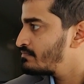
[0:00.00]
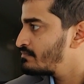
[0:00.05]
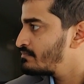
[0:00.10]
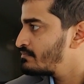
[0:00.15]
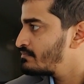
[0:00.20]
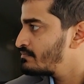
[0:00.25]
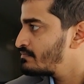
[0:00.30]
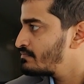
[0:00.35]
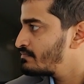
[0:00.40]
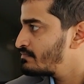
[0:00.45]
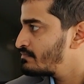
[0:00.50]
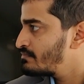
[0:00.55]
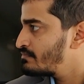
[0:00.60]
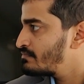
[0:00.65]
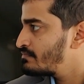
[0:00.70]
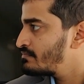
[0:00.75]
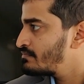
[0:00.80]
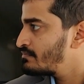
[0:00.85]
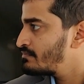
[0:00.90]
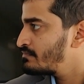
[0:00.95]

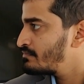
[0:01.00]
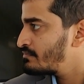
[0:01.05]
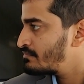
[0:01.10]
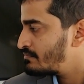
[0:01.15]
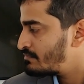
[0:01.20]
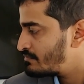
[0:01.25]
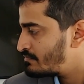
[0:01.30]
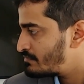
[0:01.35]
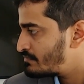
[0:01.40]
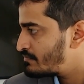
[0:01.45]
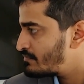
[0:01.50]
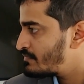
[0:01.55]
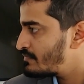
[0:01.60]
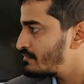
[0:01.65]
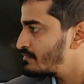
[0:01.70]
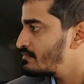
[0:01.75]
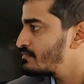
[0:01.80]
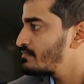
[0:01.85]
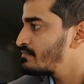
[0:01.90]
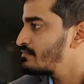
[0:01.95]

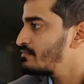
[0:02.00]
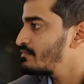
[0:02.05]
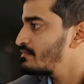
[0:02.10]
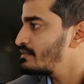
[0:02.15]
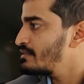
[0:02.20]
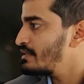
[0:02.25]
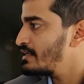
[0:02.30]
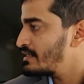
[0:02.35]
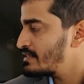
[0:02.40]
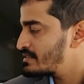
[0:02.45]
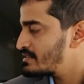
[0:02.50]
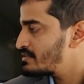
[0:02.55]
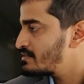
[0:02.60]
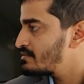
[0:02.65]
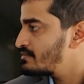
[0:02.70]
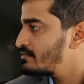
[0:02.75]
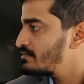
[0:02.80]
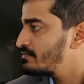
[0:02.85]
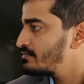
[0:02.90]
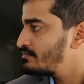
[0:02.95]

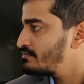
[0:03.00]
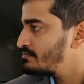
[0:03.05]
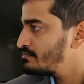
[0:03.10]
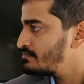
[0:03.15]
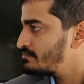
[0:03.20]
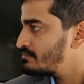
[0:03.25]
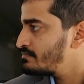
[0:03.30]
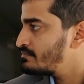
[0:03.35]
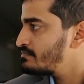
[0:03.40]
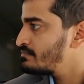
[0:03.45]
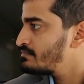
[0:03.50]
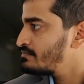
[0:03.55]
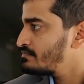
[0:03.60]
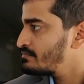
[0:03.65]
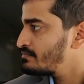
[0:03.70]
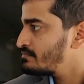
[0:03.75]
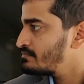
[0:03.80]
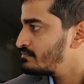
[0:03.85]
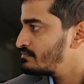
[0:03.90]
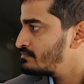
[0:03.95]

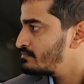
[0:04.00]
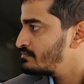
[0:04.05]
(silent)